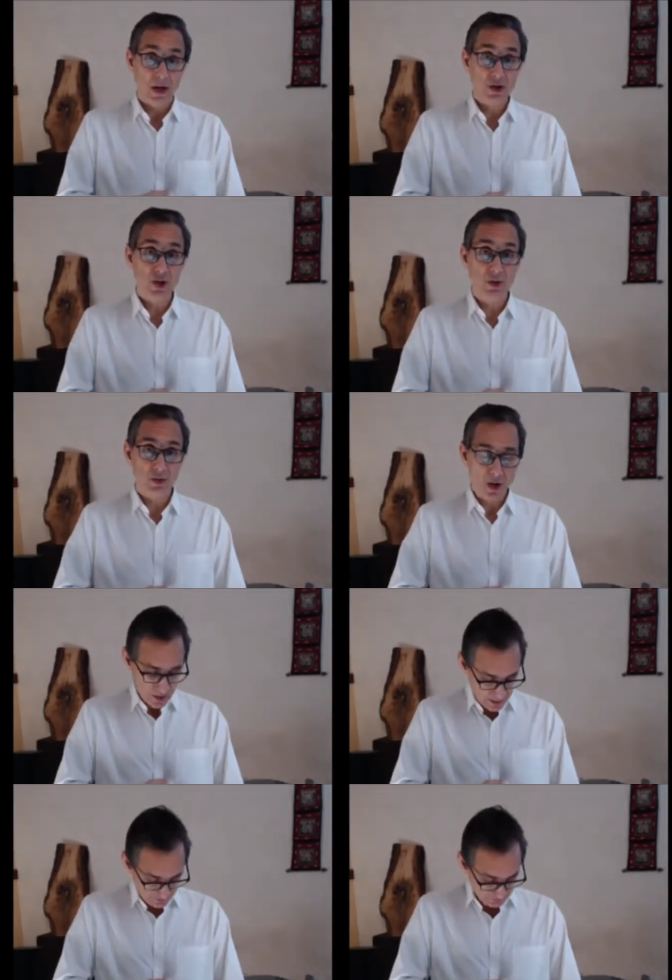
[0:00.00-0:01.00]
In case you don't know
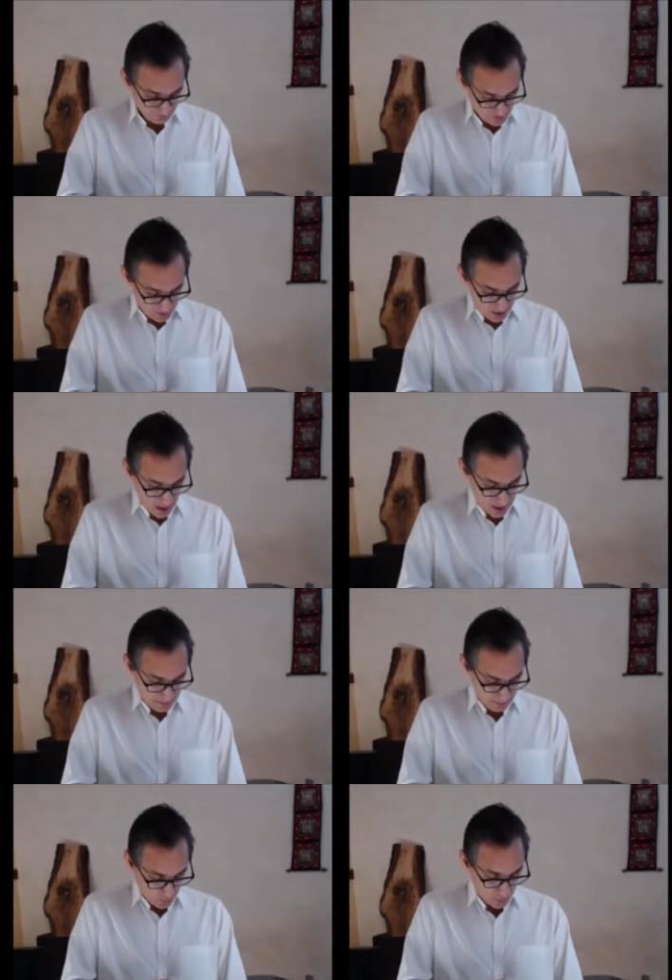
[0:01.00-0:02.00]
it,
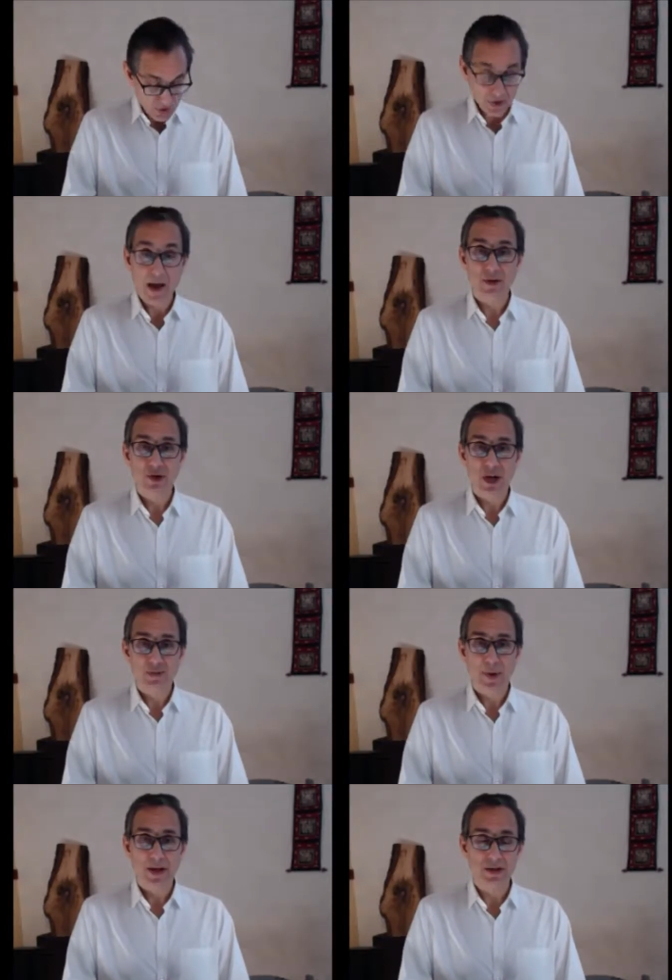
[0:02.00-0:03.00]
uh, when you're having
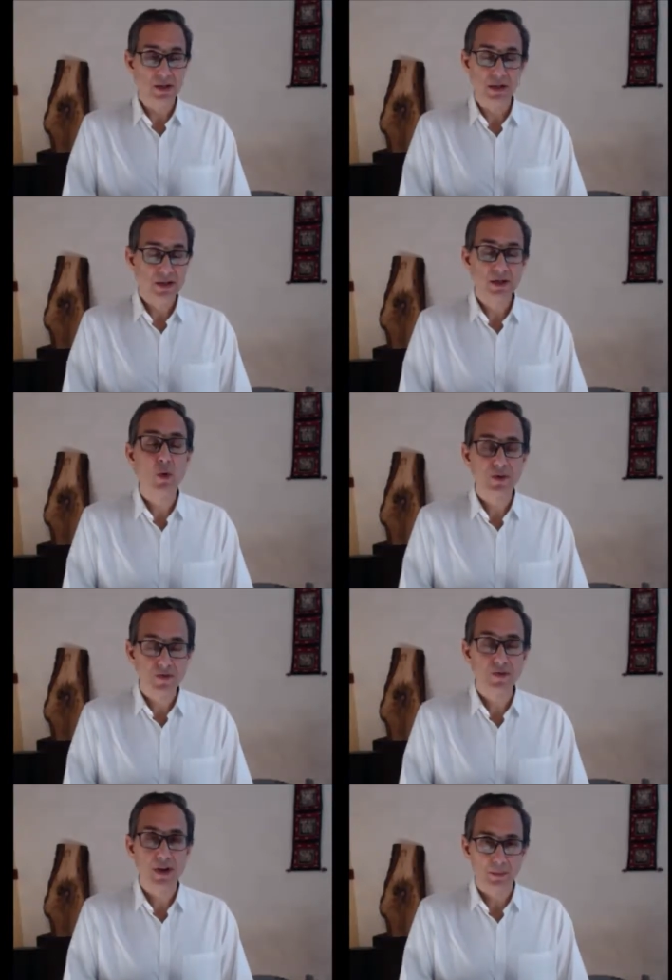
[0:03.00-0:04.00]
chest pains, this is what was
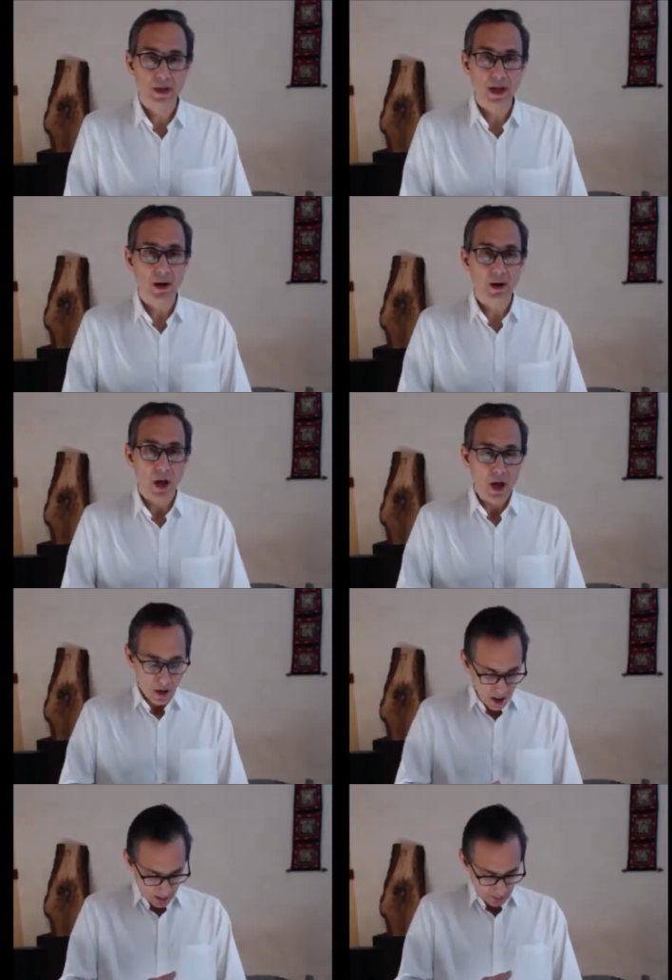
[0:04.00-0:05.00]
freaking me out.
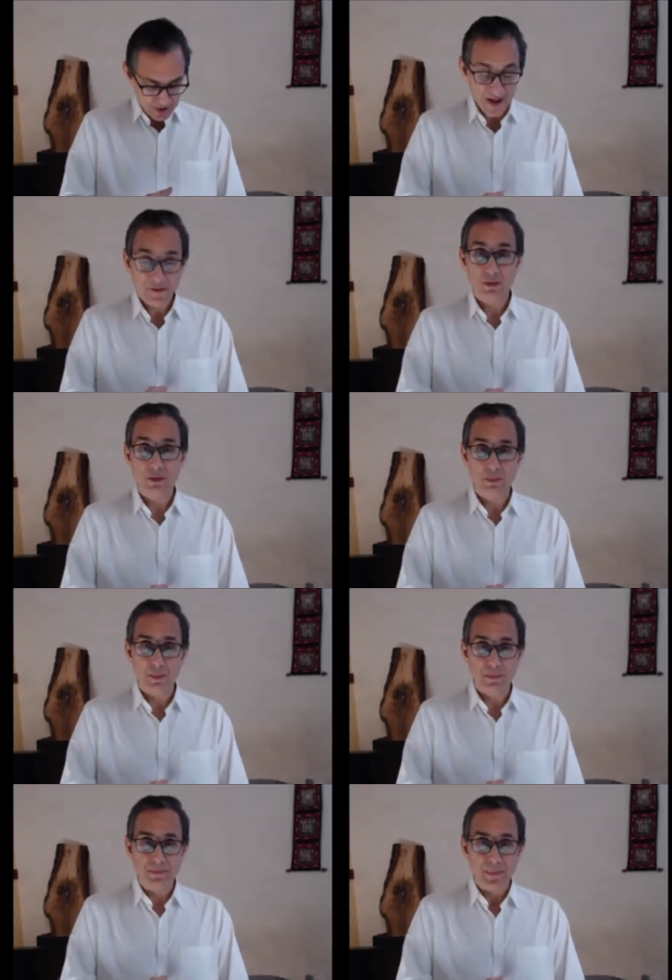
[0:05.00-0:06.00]
I was having
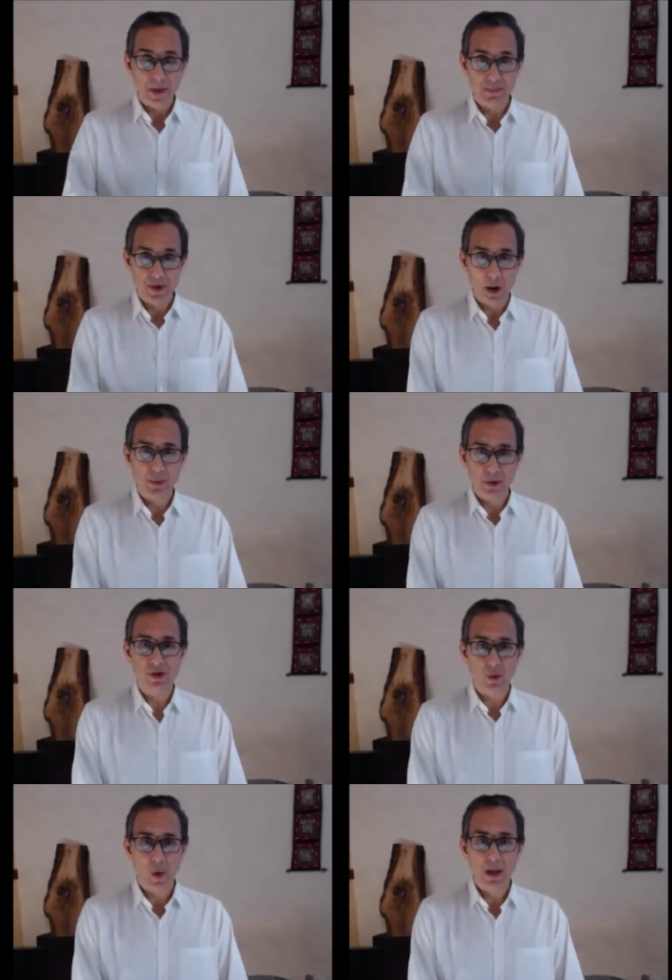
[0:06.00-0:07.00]
abdominal
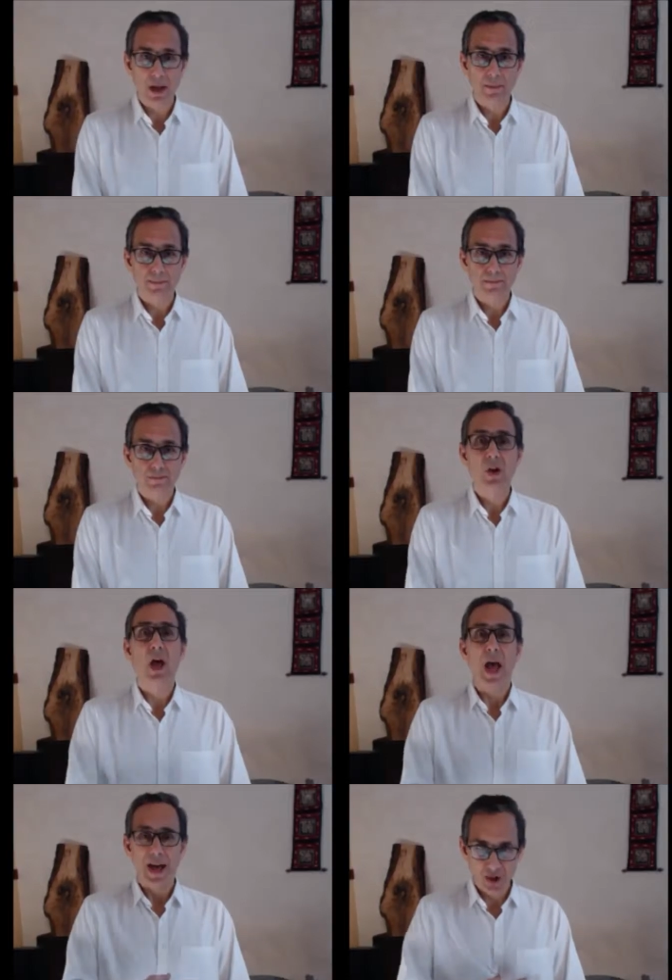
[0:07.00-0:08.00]
swelling
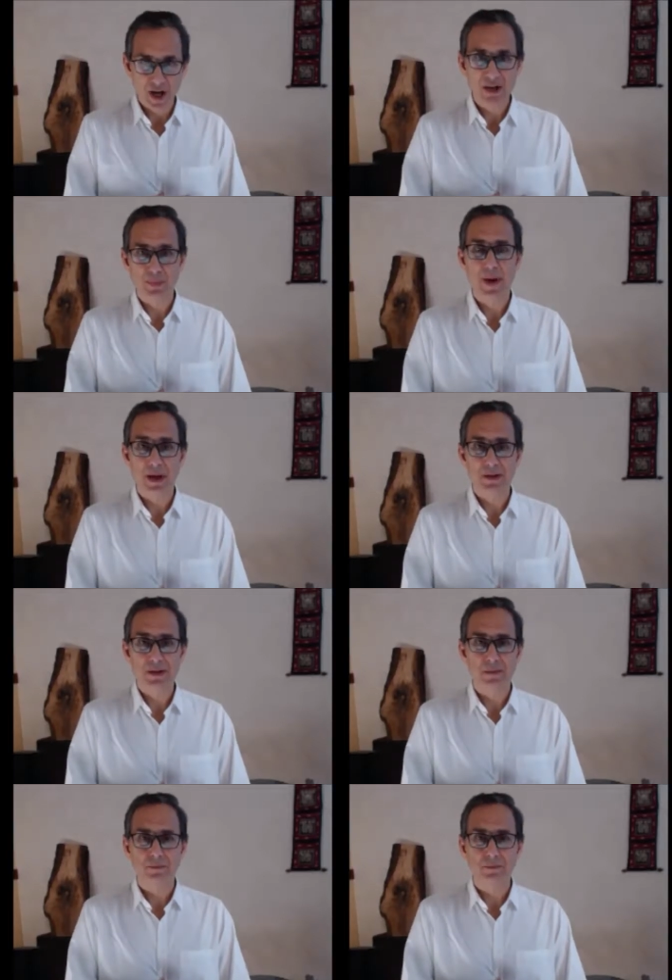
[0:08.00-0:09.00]
and chest pains.